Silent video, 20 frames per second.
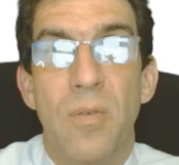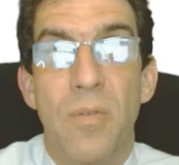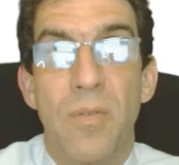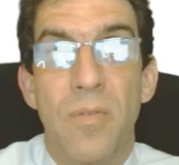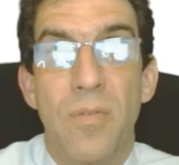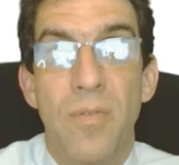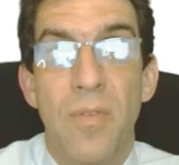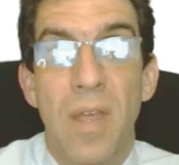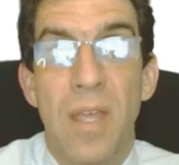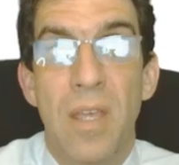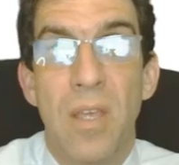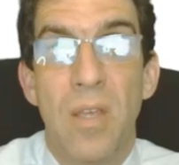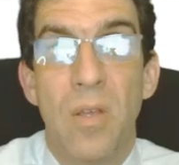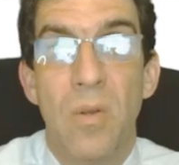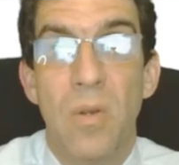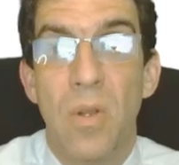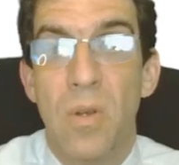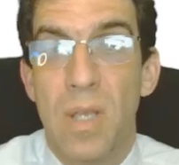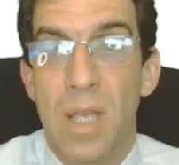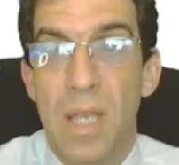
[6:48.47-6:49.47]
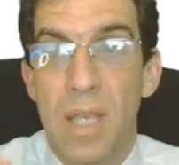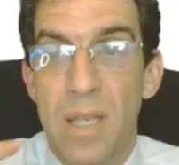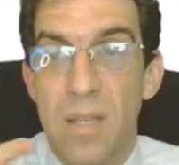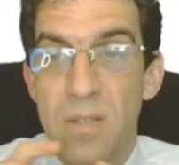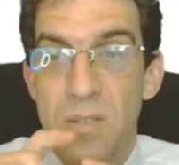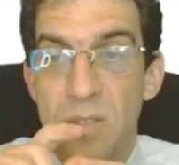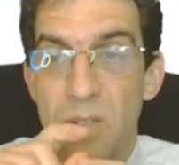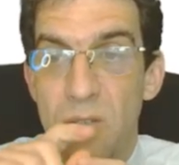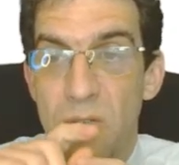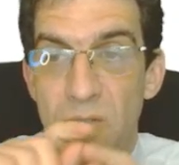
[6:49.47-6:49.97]
think you're logging
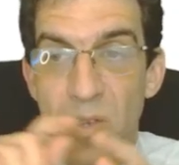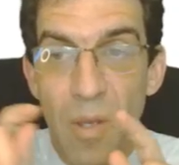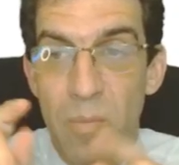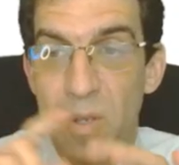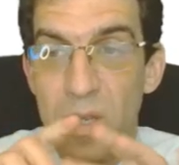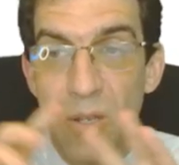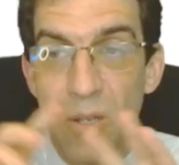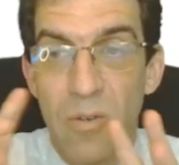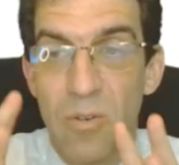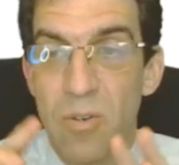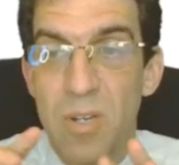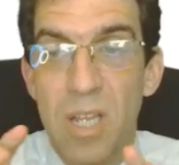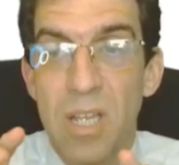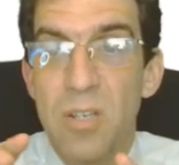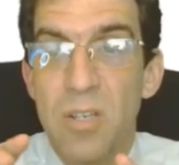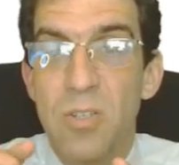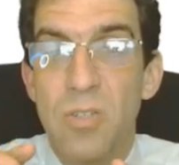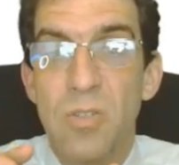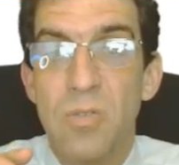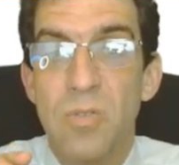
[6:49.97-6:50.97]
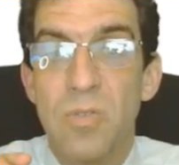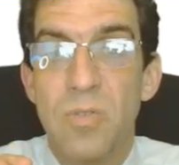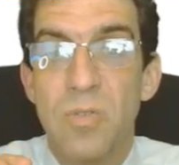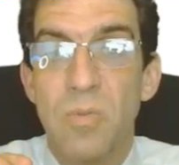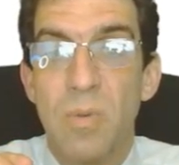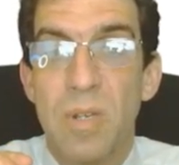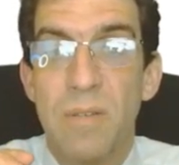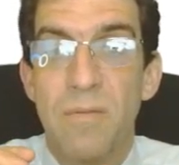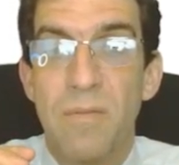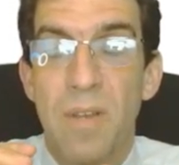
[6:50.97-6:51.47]
in, you're typing in your credentials,
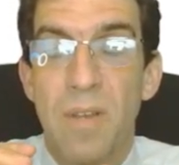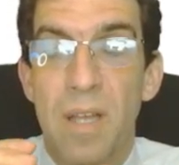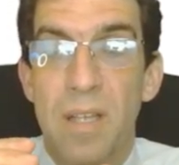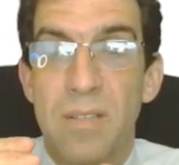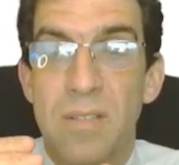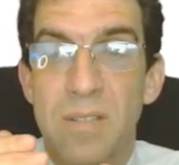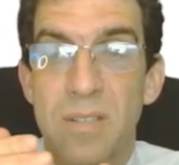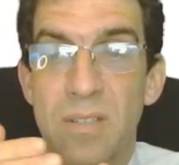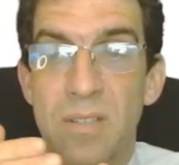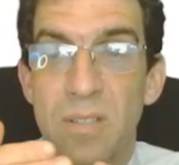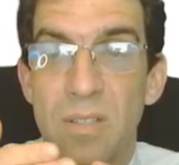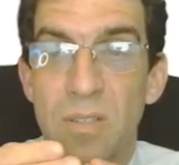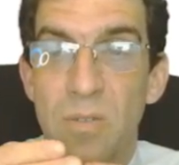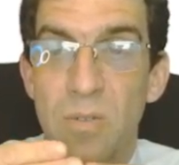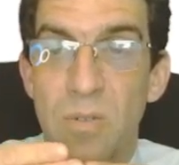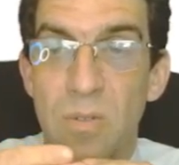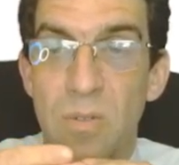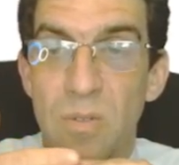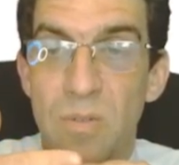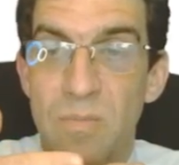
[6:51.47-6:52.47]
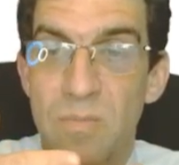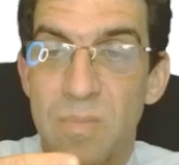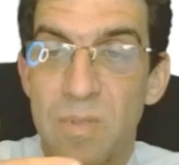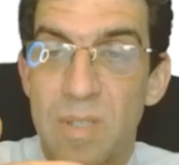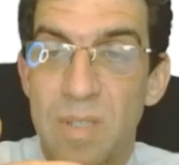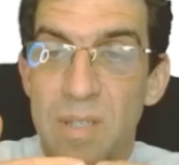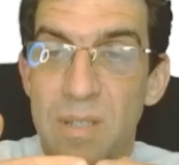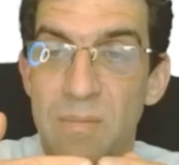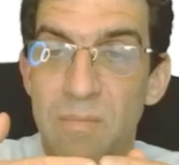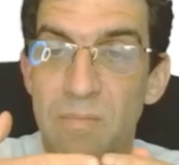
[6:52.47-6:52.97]
when in fact you're
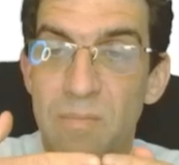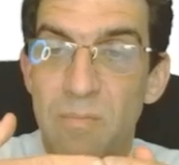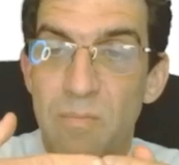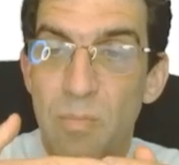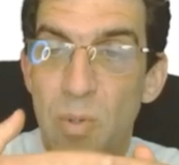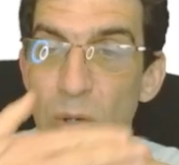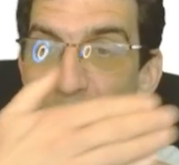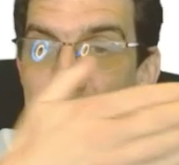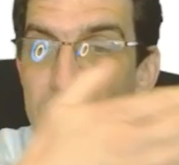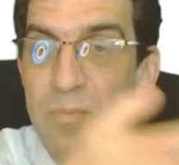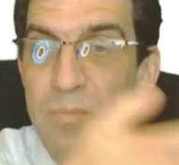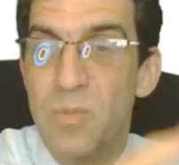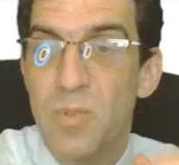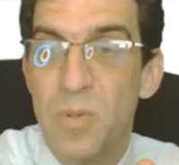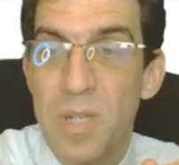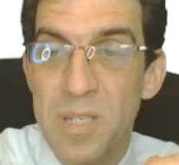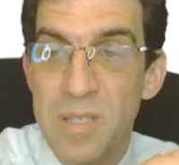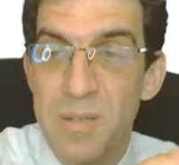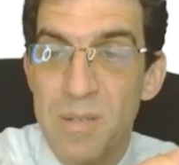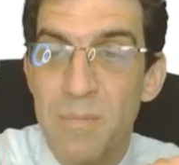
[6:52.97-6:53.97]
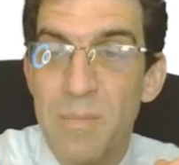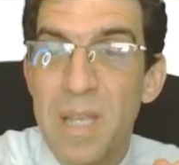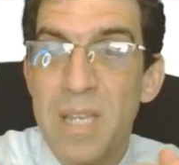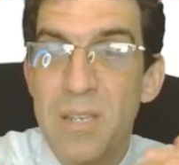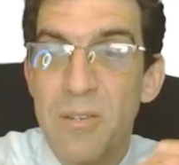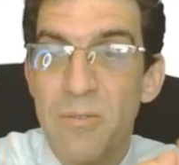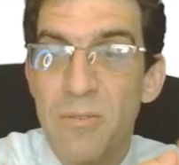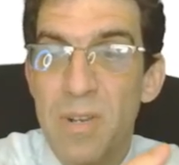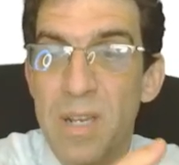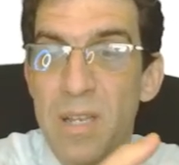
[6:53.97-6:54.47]
putting them to an
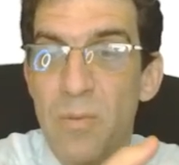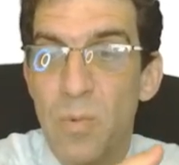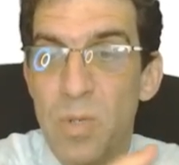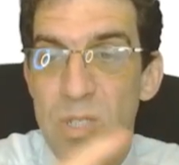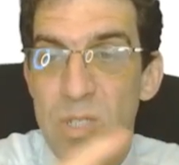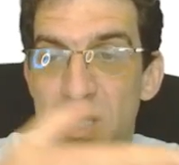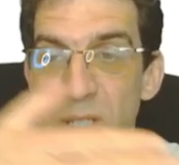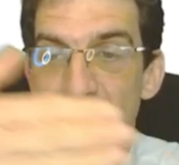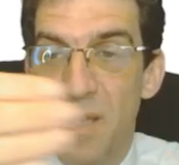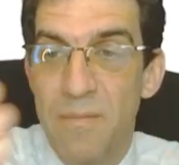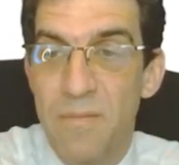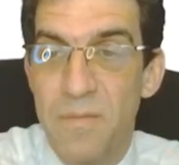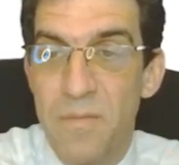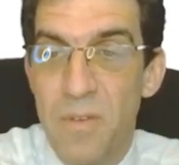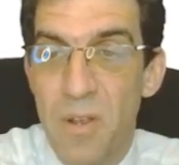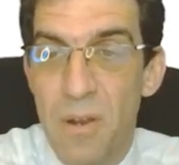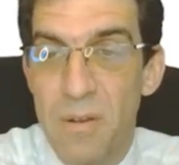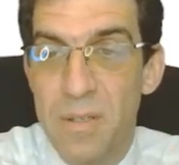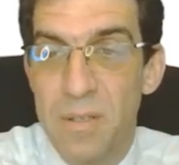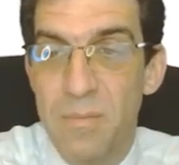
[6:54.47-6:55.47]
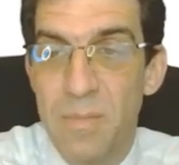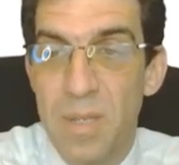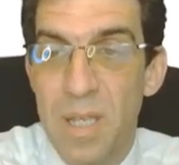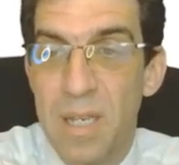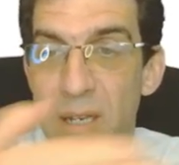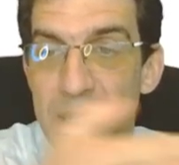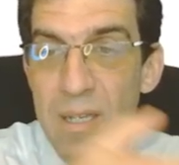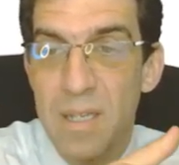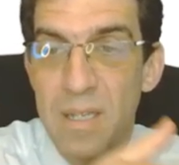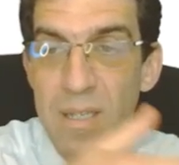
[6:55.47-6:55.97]
intermediary, which is then firing them
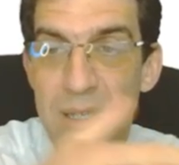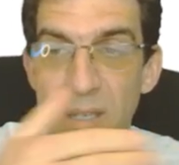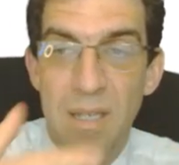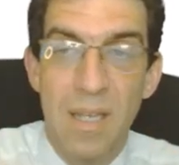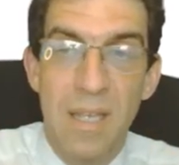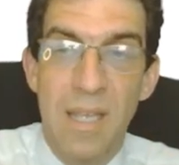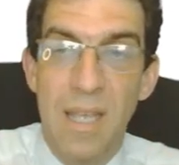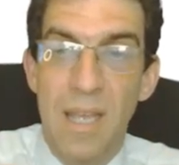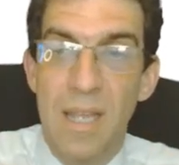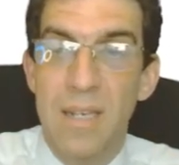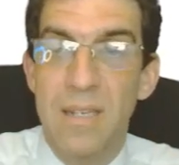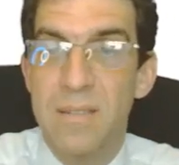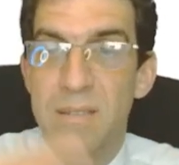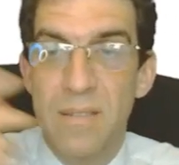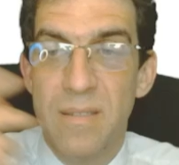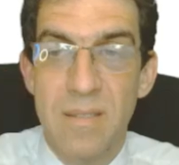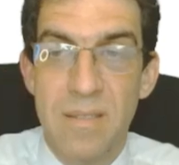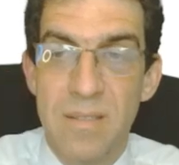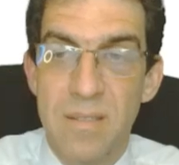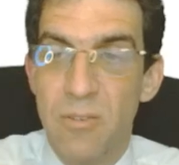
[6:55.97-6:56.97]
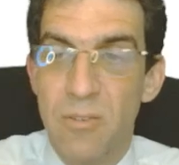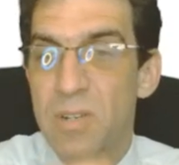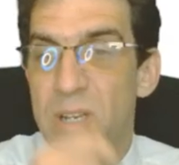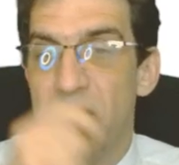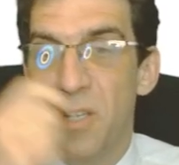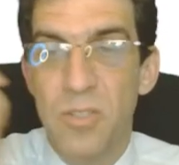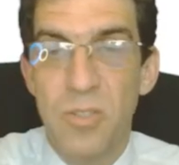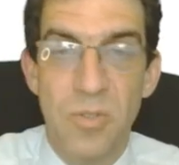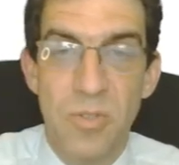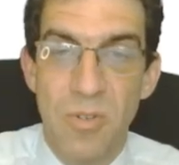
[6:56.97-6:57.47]
in. Again, it's
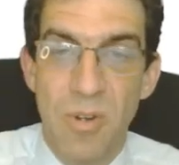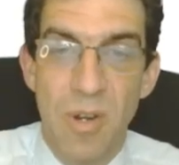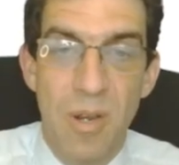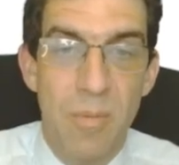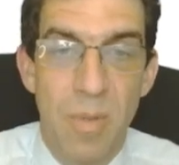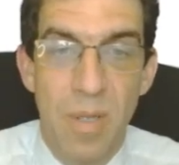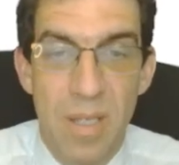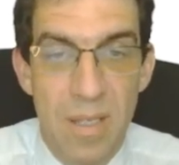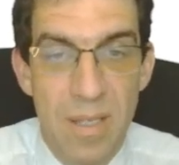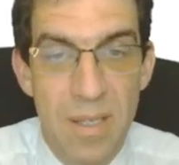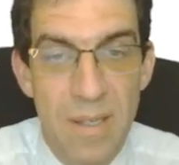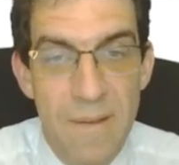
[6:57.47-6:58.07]
credential scraping.